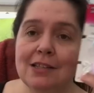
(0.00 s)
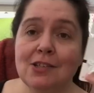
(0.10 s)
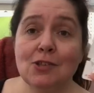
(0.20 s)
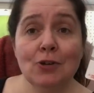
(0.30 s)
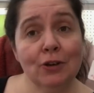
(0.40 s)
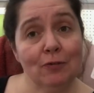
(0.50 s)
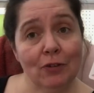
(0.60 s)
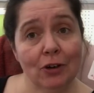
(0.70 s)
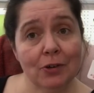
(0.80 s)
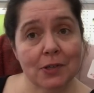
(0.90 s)
dessert
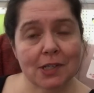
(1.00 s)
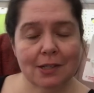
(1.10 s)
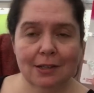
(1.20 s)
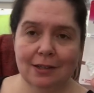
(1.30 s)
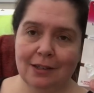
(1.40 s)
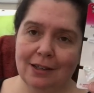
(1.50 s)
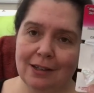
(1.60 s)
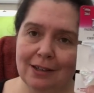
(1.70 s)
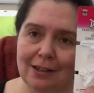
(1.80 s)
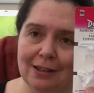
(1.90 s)
first
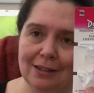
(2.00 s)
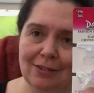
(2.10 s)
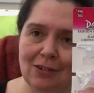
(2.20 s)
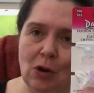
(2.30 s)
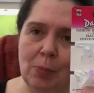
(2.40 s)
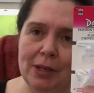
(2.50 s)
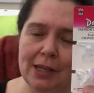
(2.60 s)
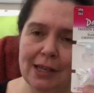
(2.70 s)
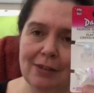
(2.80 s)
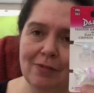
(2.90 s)
uh,
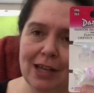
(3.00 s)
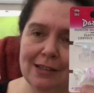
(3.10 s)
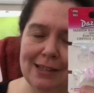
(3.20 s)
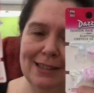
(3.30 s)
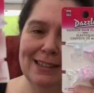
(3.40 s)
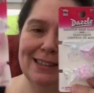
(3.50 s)
opening event